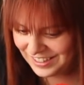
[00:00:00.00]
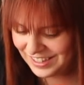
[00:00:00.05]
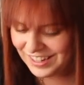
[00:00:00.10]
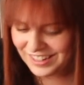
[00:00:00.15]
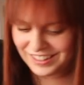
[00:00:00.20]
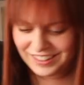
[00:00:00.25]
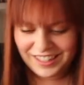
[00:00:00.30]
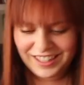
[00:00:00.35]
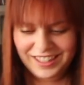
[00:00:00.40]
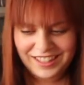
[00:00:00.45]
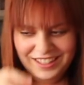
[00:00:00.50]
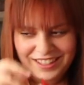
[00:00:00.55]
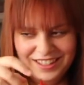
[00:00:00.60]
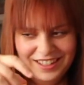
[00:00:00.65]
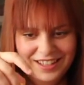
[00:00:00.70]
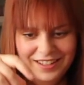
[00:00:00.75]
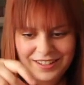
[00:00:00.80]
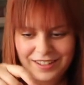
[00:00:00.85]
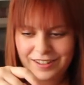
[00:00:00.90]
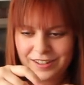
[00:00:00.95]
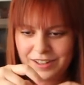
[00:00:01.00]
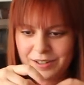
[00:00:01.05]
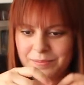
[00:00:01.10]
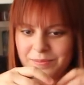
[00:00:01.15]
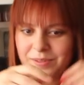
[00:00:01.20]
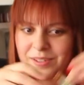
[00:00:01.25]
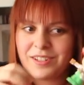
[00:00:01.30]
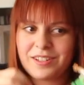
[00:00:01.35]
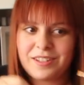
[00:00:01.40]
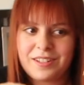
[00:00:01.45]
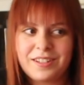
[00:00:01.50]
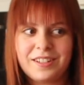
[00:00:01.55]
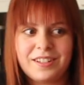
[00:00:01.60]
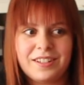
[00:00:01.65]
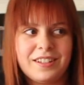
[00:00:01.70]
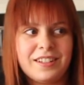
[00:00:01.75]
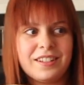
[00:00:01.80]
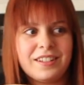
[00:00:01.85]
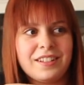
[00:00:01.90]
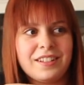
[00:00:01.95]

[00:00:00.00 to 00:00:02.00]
And like his arms just